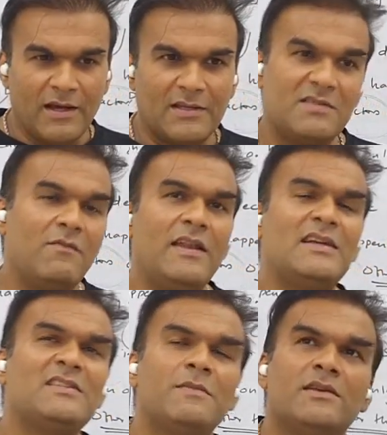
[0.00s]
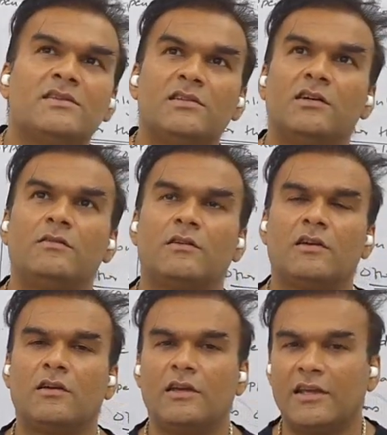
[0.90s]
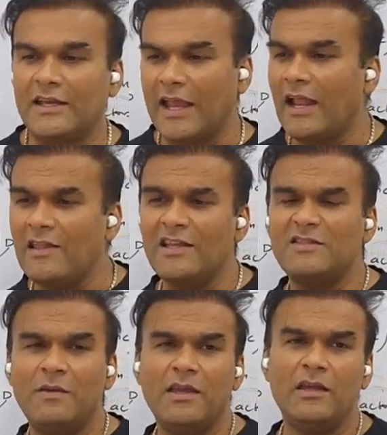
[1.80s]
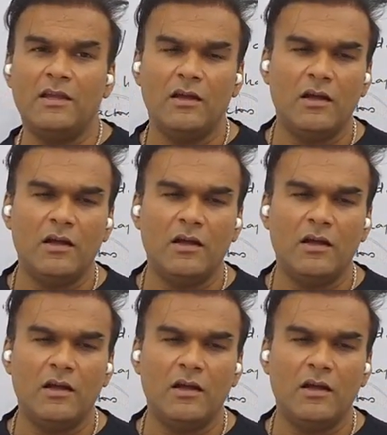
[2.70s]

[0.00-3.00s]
Someone asked me, so can this be